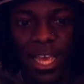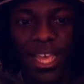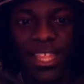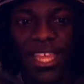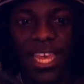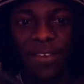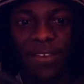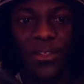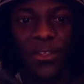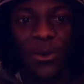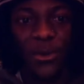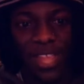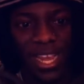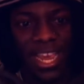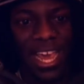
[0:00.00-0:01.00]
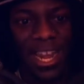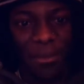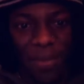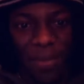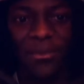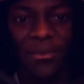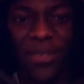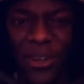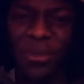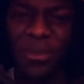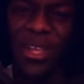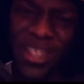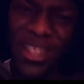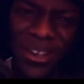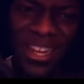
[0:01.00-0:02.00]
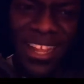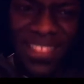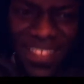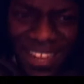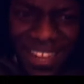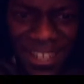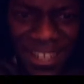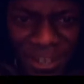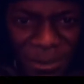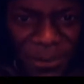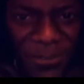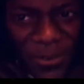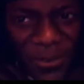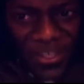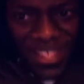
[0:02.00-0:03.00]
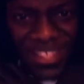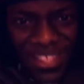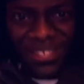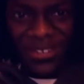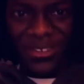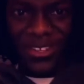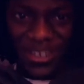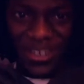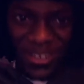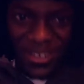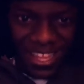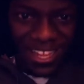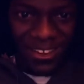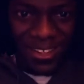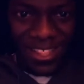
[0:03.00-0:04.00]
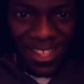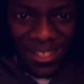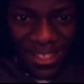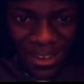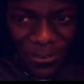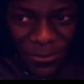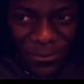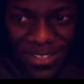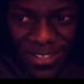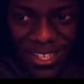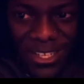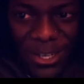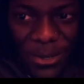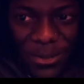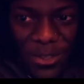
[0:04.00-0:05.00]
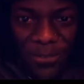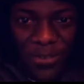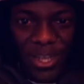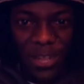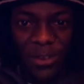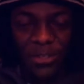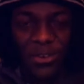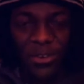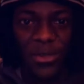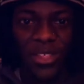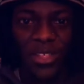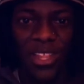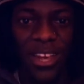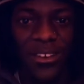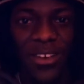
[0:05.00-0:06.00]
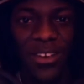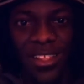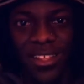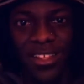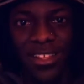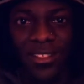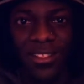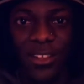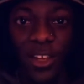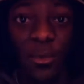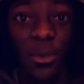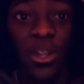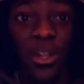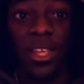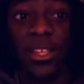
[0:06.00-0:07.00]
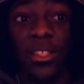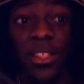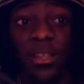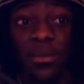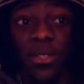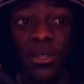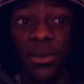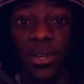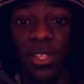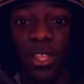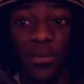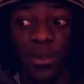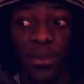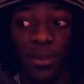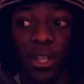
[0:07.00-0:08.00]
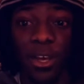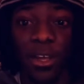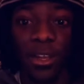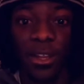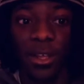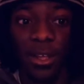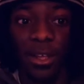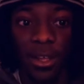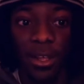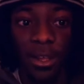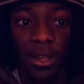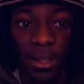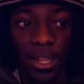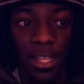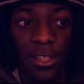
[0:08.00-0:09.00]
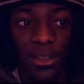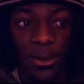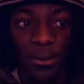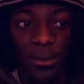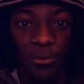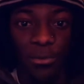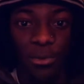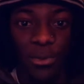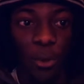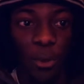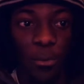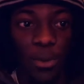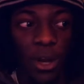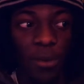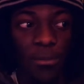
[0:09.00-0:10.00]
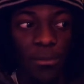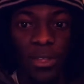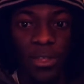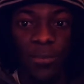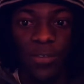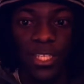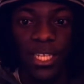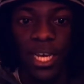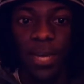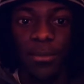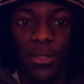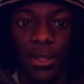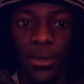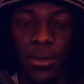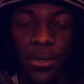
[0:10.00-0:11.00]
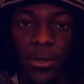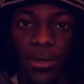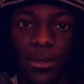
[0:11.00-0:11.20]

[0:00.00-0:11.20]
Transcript: It's hearing those that kind of made, I'm like, you know what, I think I could do a few of these too, it's like it sounds like a fun thing to do, and the videos are always hilarious, and the community seems to accept them a lot, like, with open arms every time, so.